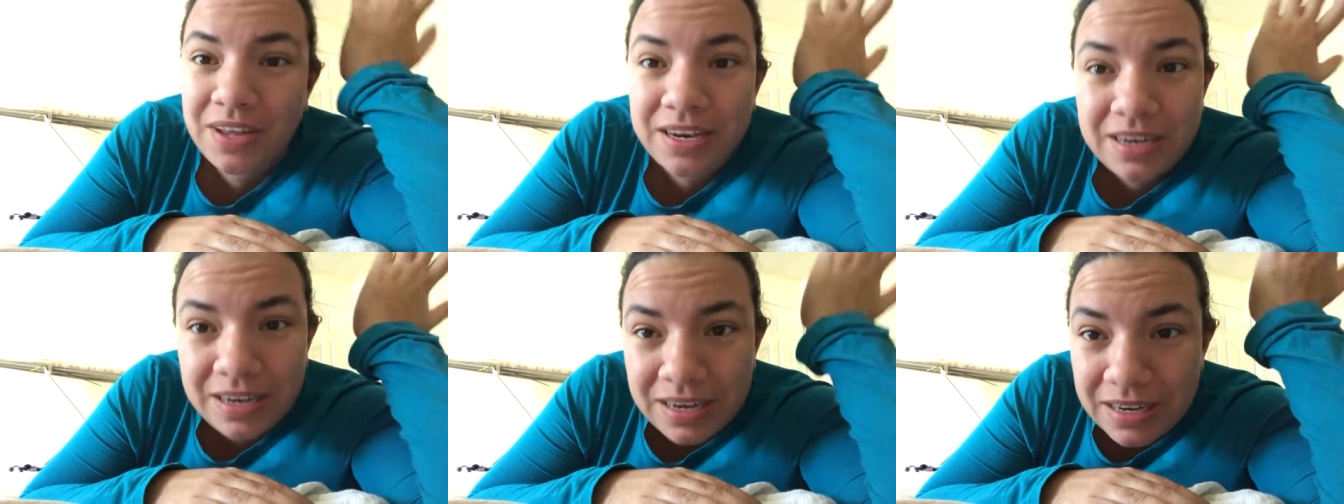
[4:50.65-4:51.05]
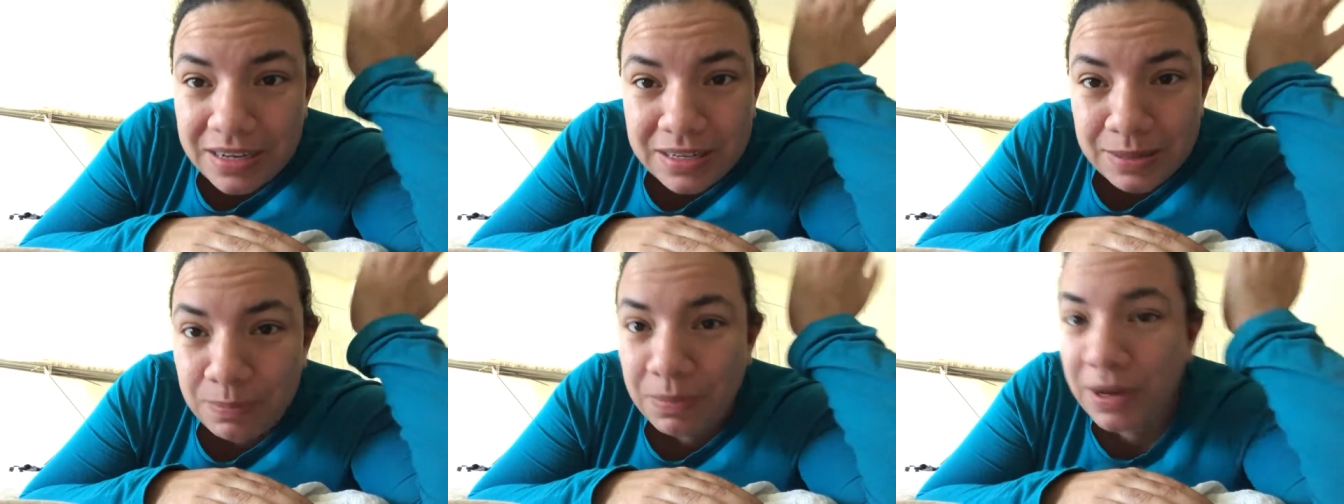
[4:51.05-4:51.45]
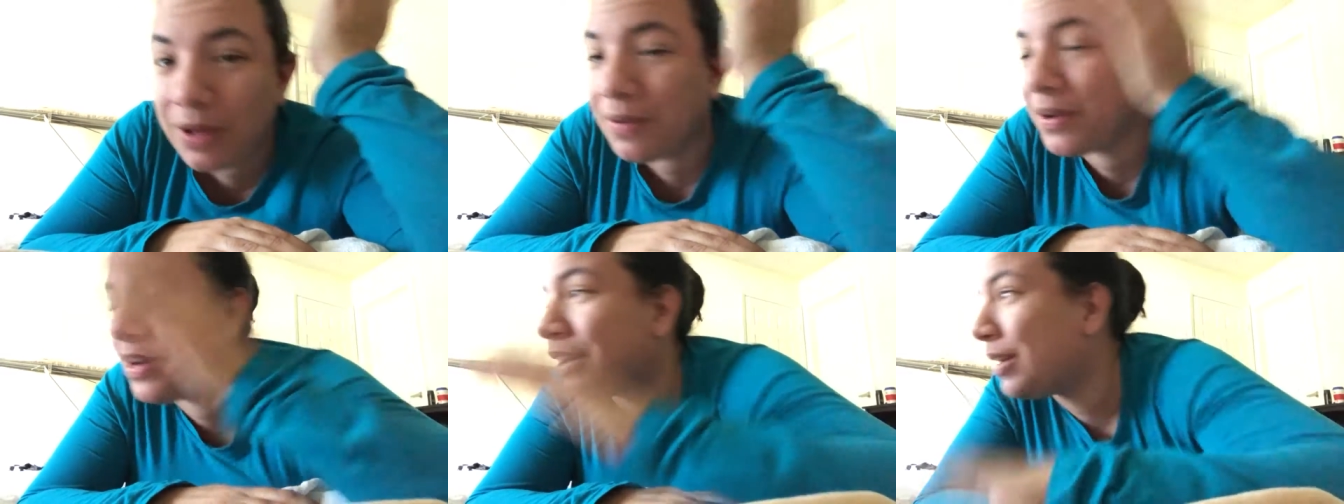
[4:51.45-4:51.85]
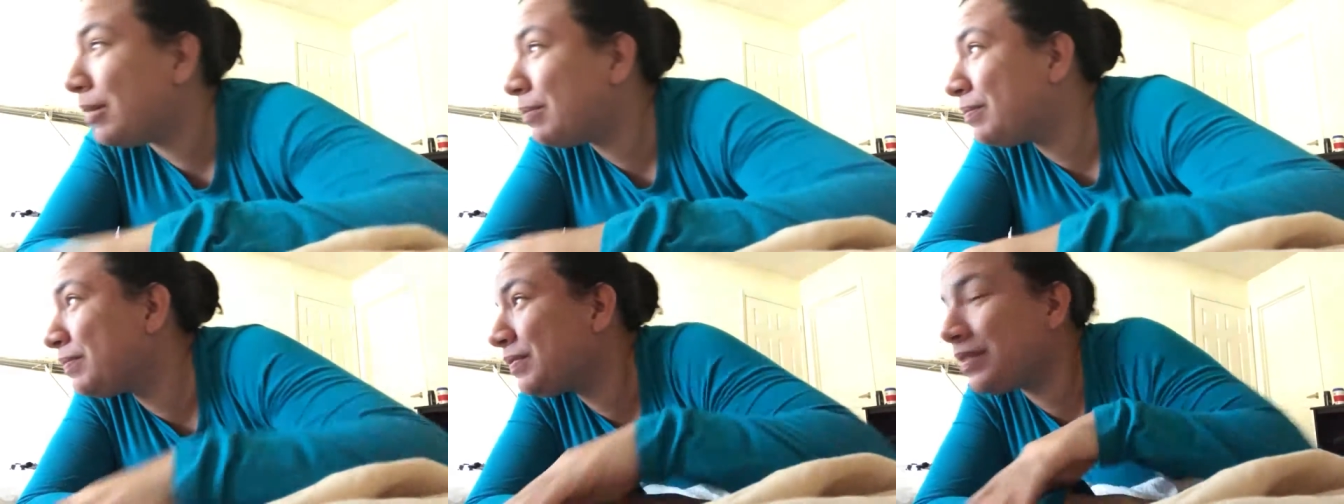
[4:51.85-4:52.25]
none of it is
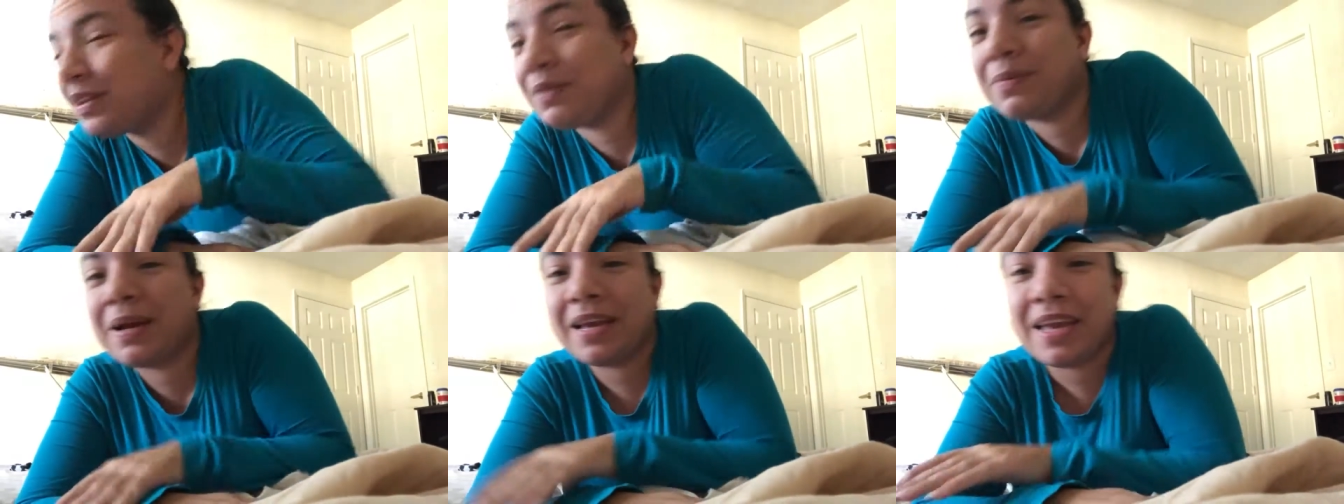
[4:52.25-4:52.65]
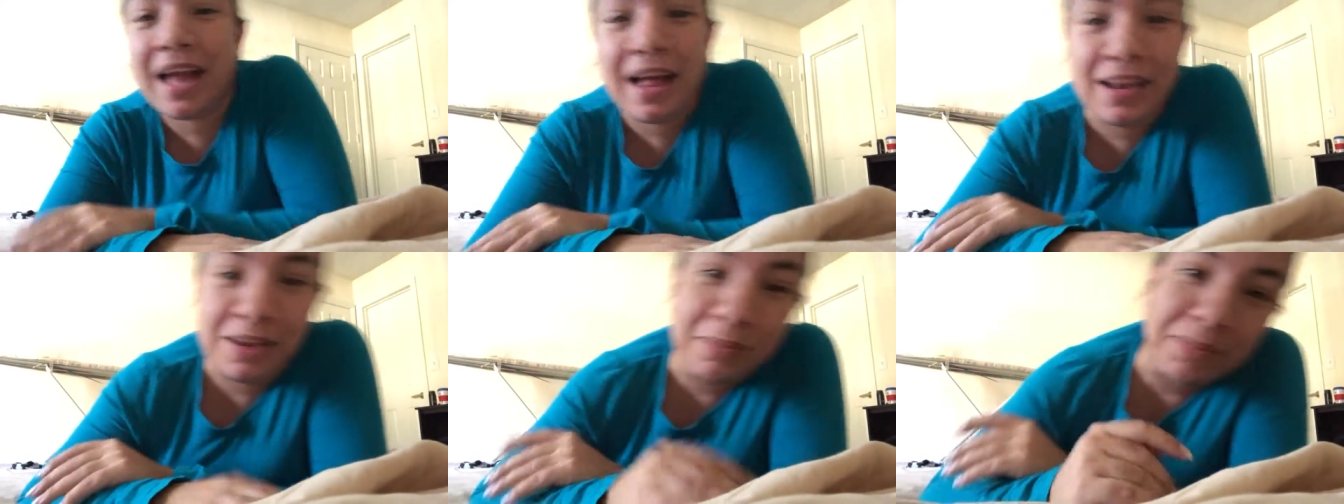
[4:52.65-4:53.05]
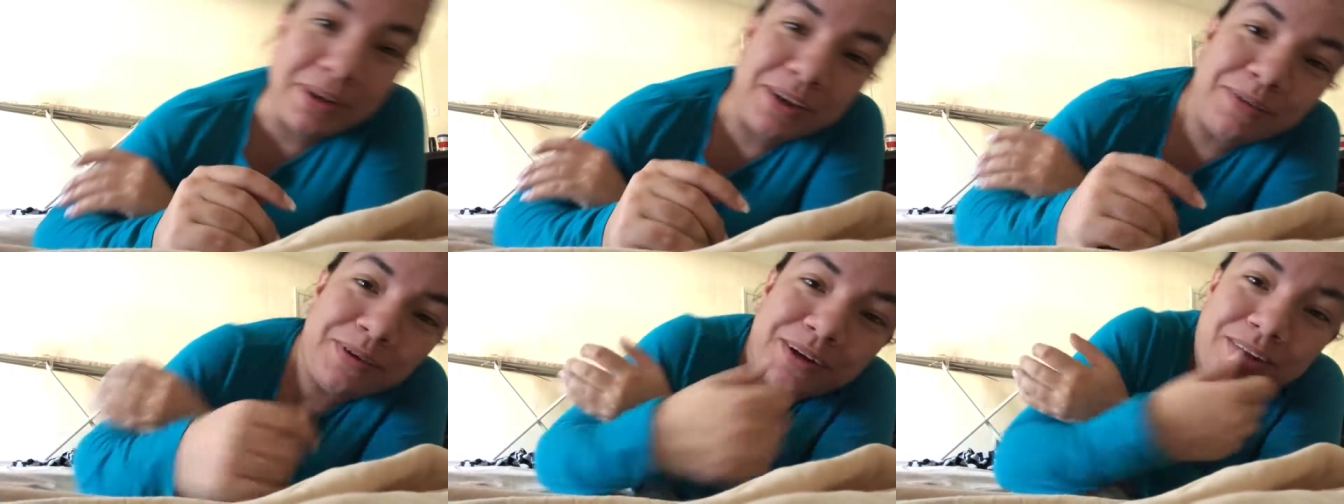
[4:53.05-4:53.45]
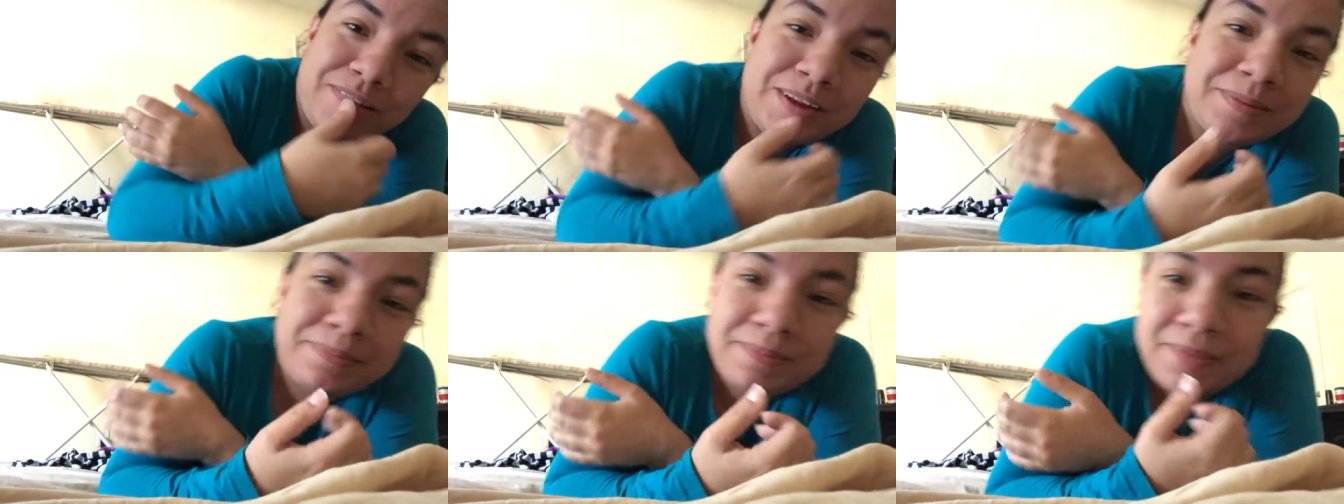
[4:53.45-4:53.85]
blowing up the way y'all are
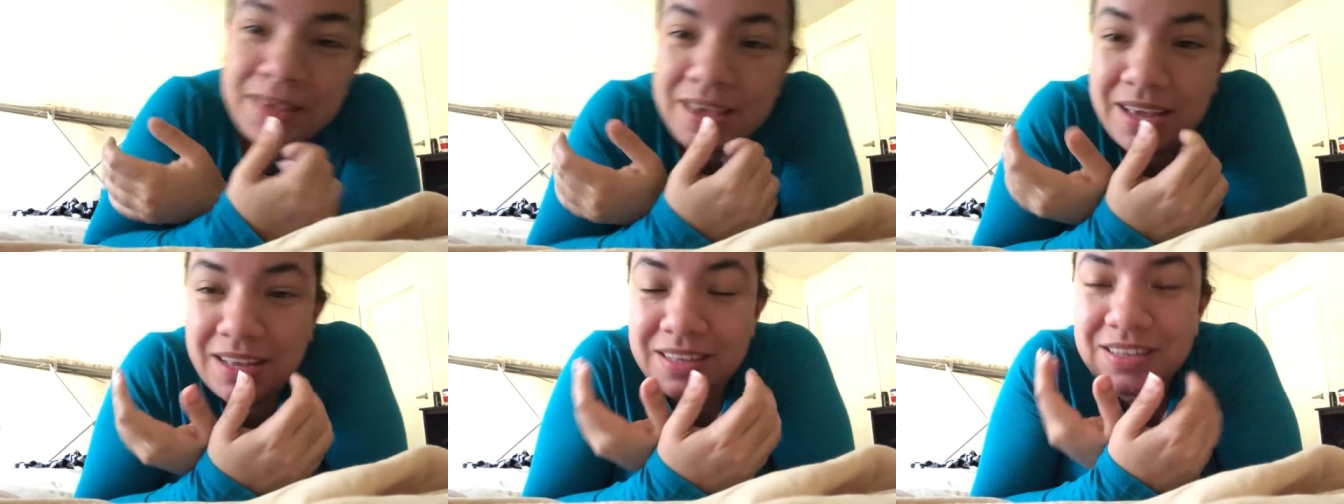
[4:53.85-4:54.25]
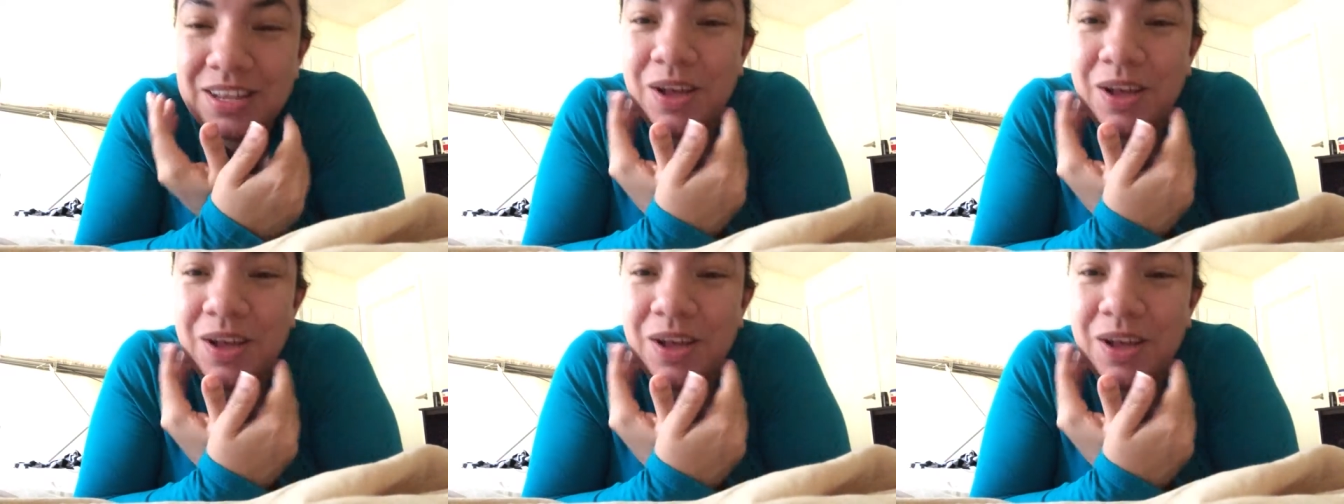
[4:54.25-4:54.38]
blowing up.